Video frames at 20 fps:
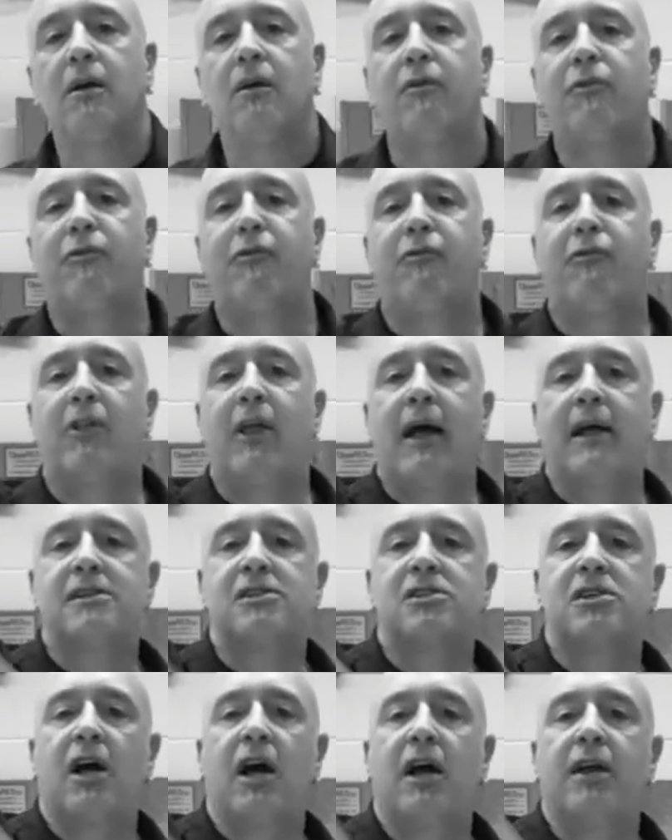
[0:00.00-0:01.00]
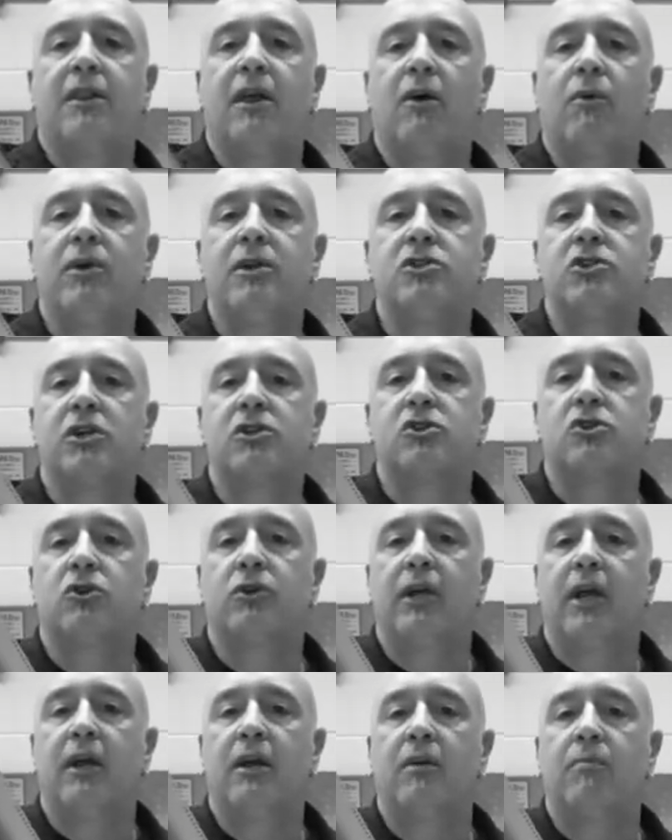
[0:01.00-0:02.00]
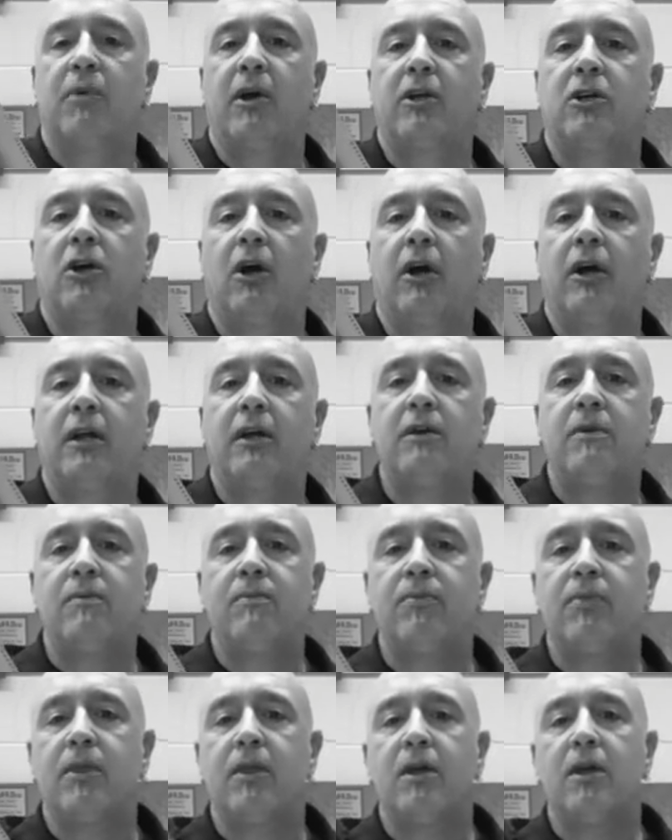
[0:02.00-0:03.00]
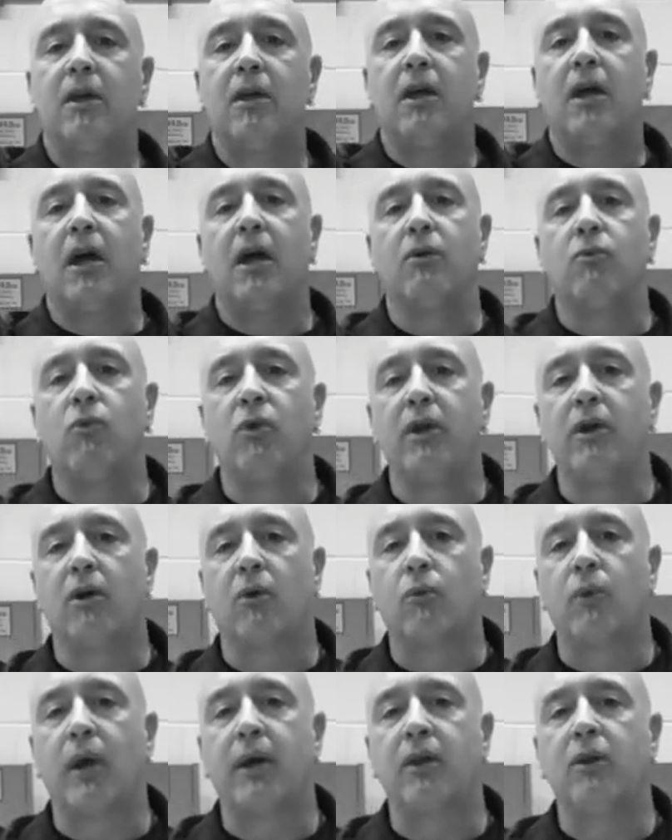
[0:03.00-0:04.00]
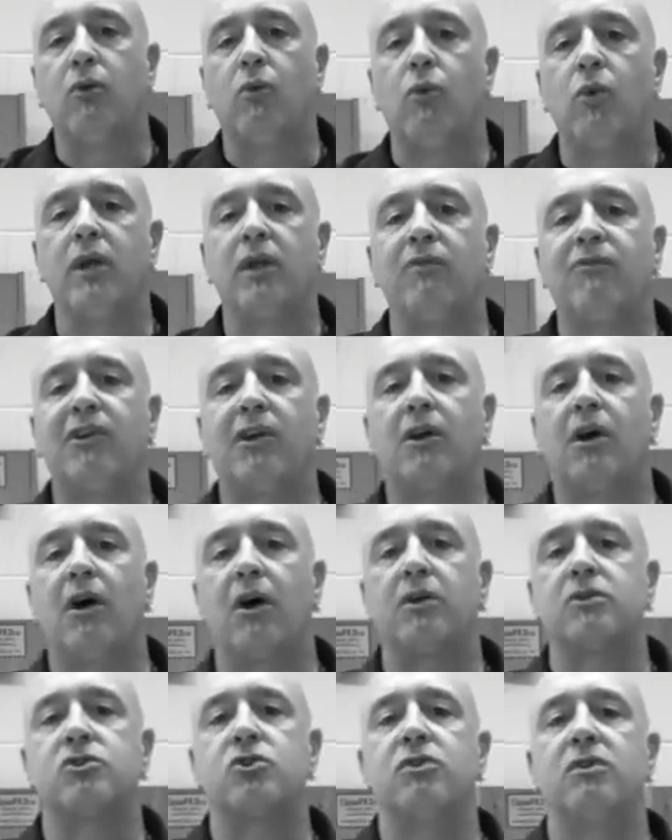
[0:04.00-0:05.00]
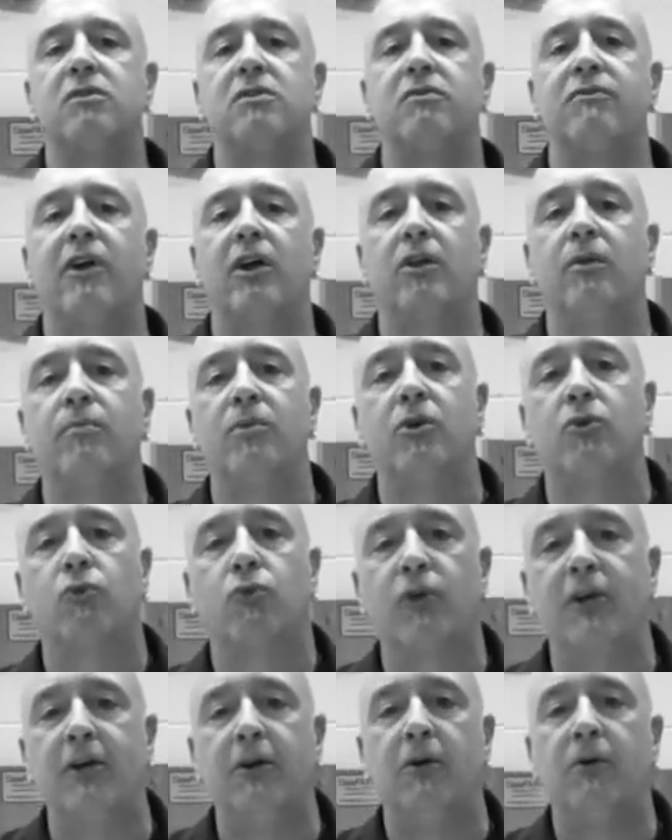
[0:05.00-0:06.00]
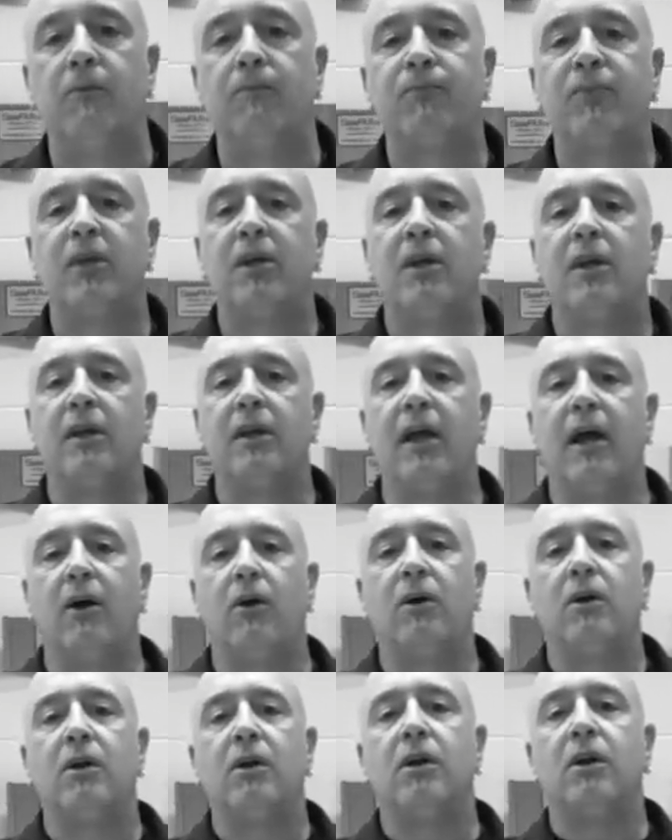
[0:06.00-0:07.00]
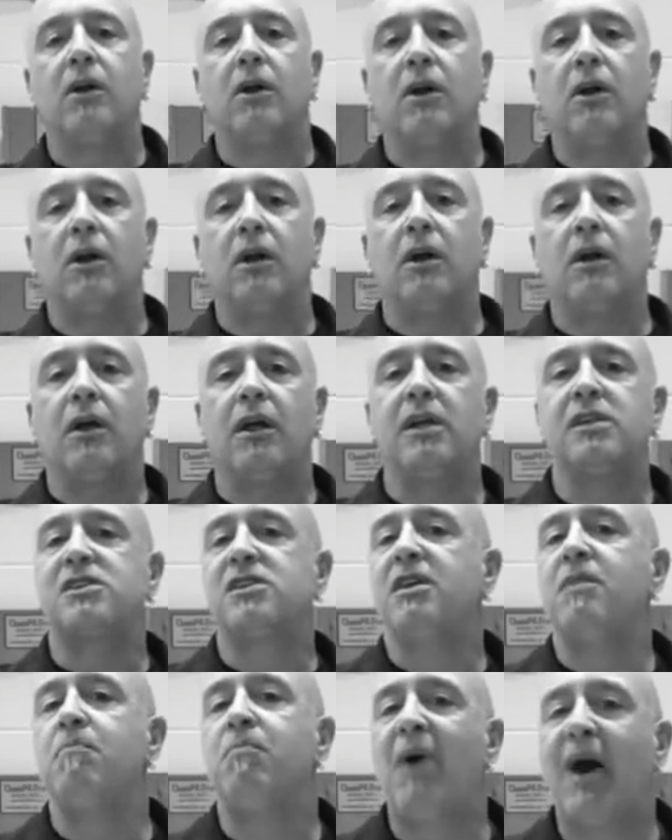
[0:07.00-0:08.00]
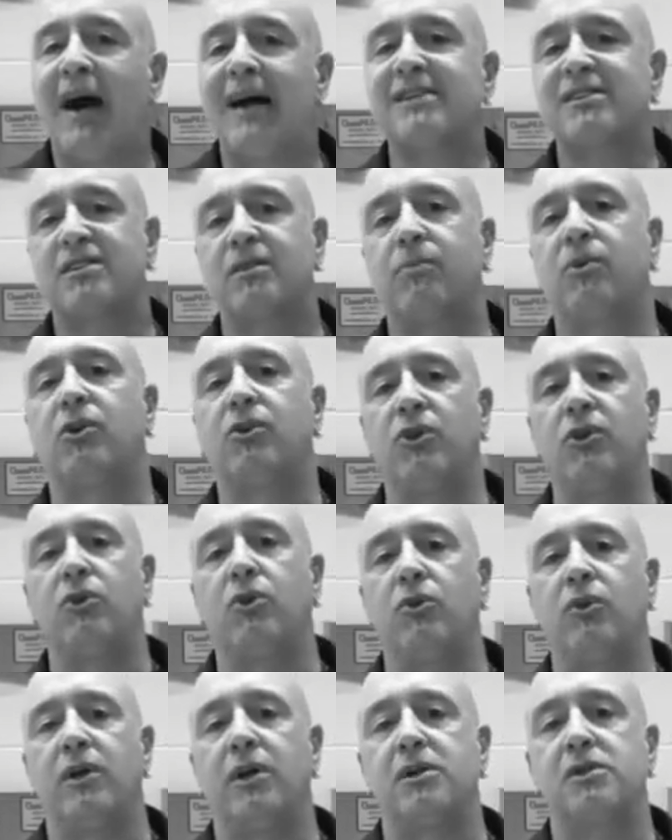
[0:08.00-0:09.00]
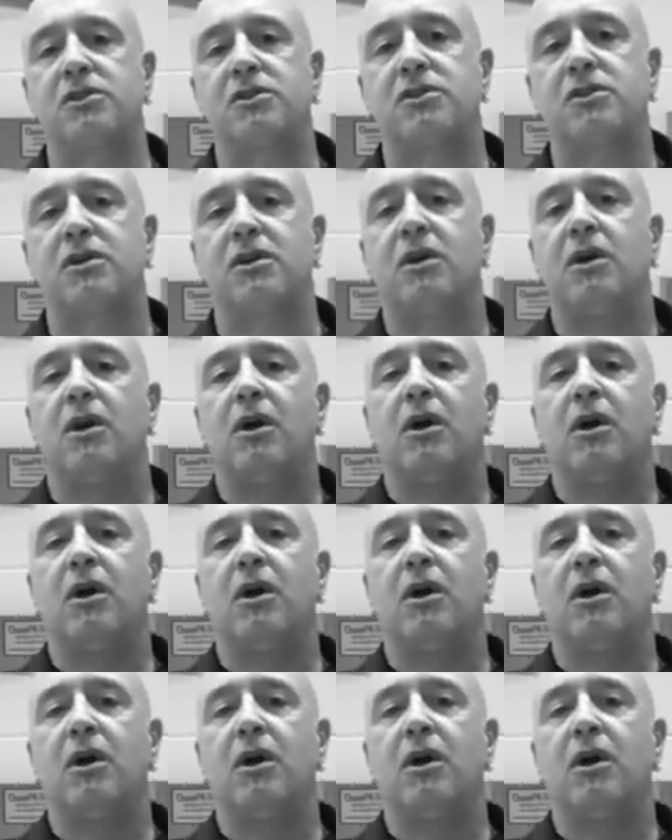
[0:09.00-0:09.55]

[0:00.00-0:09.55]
flat side that we just created by cutting, and we are ready to weave it onto the development reel. Now, it's impossible to do this,